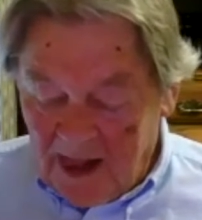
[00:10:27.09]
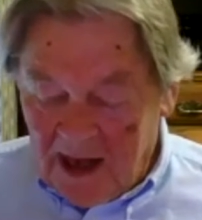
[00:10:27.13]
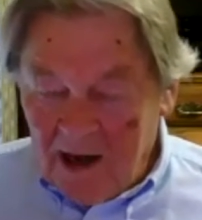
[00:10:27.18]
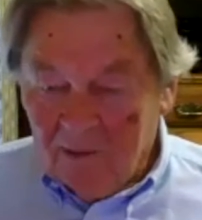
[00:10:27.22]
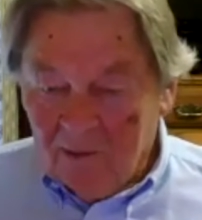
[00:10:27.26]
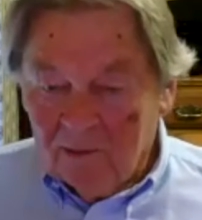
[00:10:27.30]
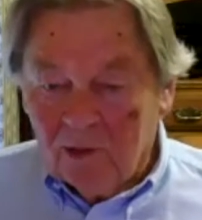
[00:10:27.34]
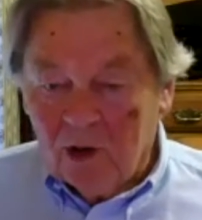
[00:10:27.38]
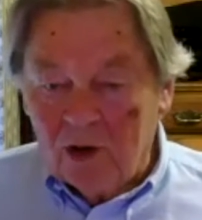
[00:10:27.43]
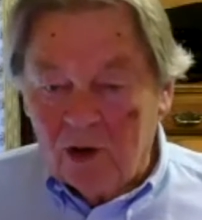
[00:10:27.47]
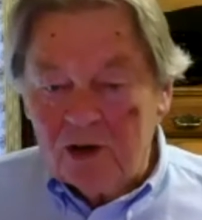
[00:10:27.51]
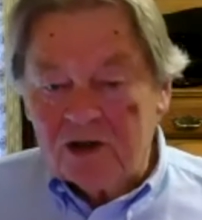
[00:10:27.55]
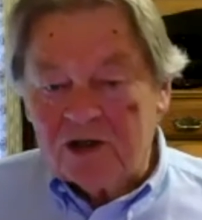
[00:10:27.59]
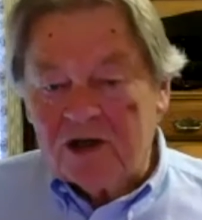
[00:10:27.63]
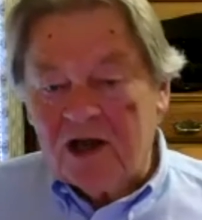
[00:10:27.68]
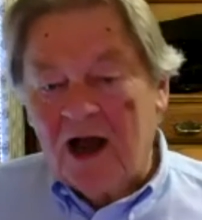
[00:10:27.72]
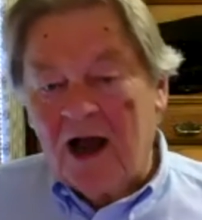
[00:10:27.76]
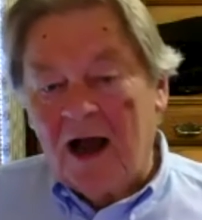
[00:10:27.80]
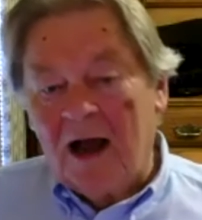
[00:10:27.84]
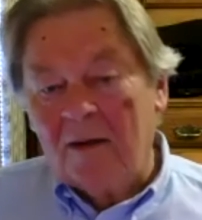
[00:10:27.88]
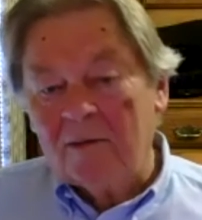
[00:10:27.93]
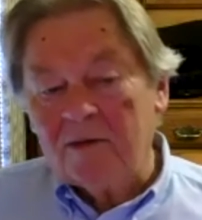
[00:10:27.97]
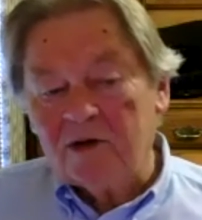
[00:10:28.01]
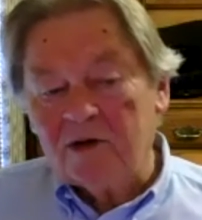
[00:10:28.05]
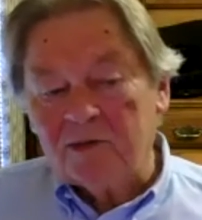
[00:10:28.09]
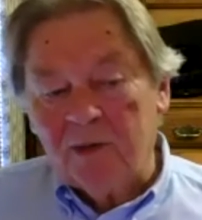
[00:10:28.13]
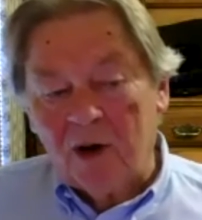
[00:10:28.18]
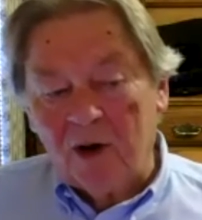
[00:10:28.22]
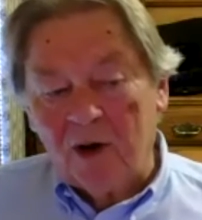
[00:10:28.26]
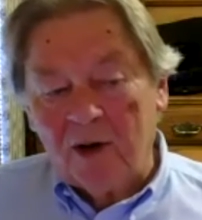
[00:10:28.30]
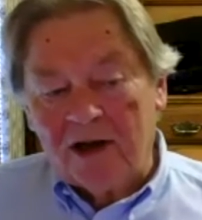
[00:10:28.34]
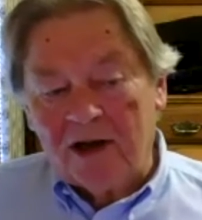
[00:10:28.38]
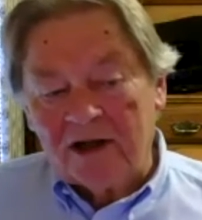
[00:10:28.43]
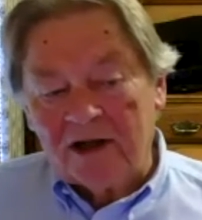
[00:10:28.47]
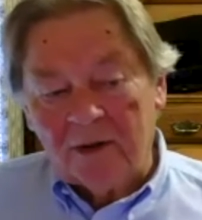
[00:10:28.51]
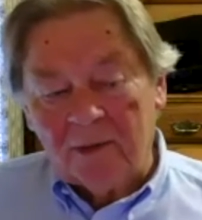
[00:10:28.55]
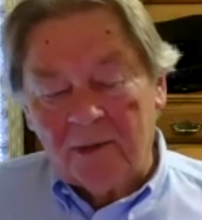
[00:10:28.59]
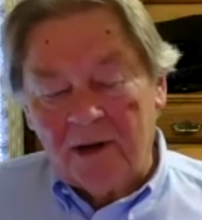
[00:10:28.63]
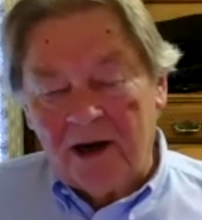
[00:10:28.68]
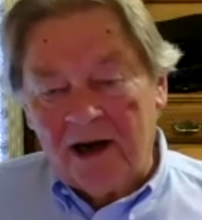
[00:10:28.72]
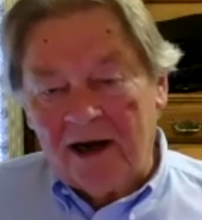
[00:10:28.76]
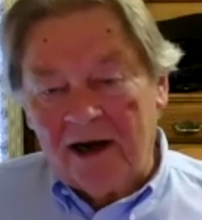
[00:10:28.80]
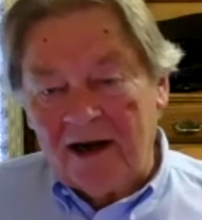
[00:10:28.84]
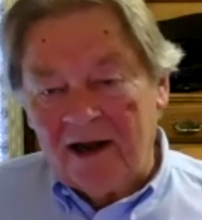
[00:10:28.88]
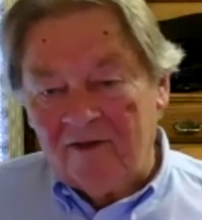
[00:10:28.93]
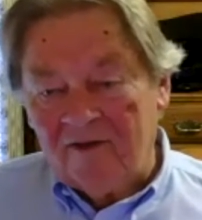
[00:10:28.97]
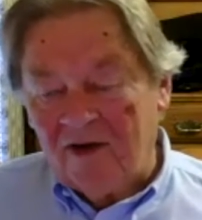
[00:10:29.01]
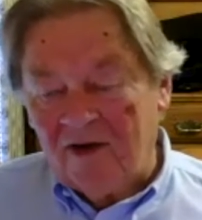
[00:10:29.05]
Bruce Cobb spoke at the
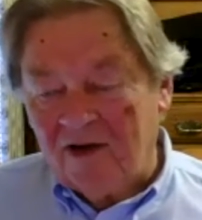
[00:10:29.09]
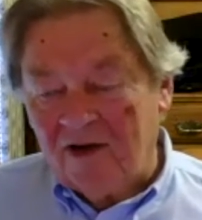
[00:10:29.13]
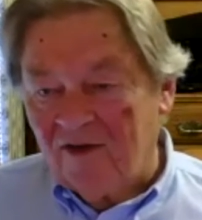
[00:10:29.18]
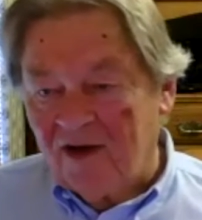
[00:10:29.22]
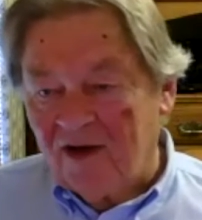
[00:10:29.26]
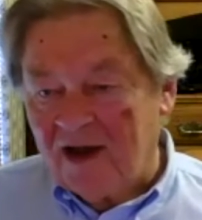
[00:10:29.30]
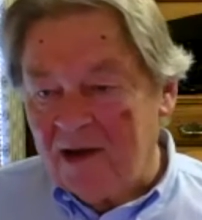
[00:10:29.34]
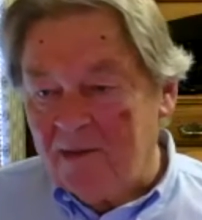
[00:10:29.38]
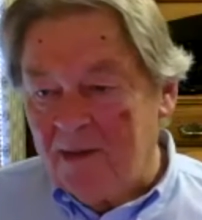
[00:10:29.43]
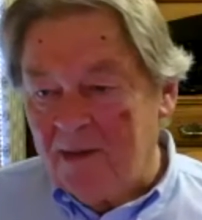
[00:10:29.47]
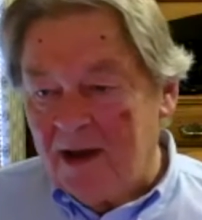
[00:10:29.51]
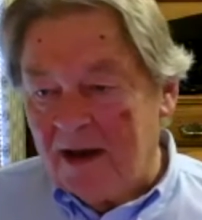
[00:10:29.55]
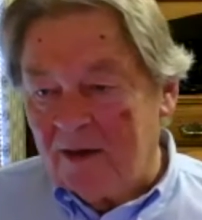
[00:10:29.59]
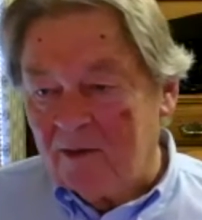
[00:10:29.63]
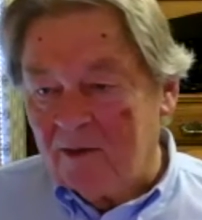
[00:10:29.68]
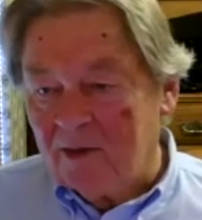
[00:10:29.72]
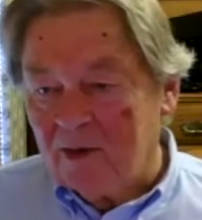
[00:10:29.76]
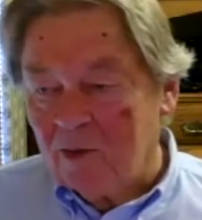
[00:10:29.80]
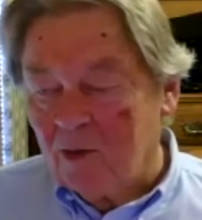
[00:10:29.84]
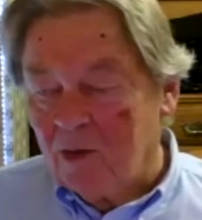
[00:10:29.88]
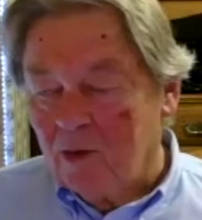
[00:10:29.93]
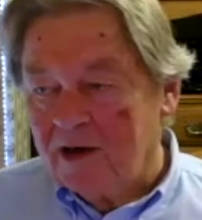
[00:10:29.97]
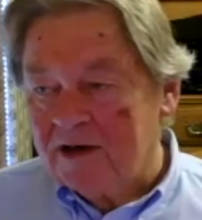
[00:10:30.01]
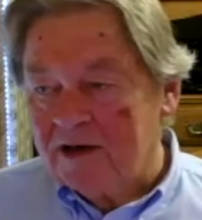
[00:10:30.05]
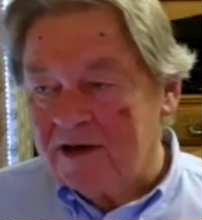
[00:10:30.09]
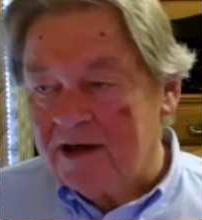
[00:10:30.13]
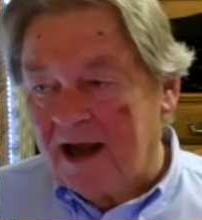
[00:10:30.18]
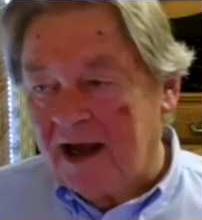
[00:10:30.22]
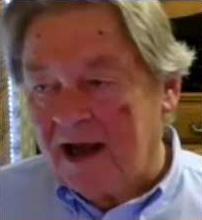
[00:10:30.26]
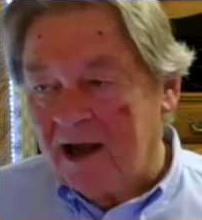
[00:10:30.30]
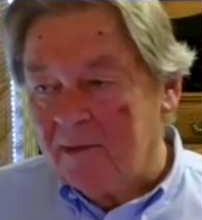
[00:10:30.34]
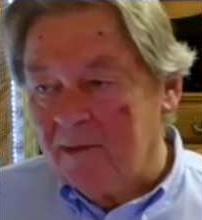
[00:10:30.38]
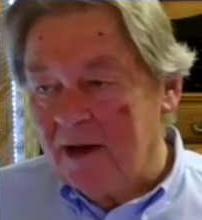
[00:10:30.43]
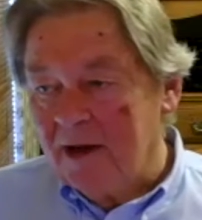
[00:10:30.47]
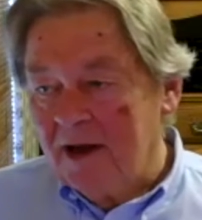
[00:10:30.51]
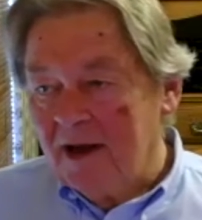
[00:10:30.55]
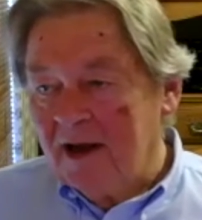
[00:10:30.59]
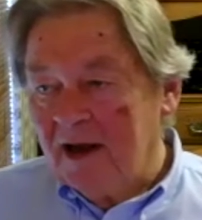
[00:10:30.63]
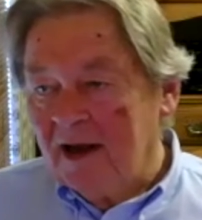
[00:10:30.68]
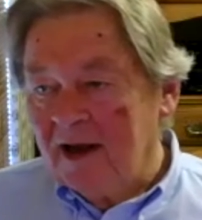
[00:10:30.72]
Merit FFA banquet one time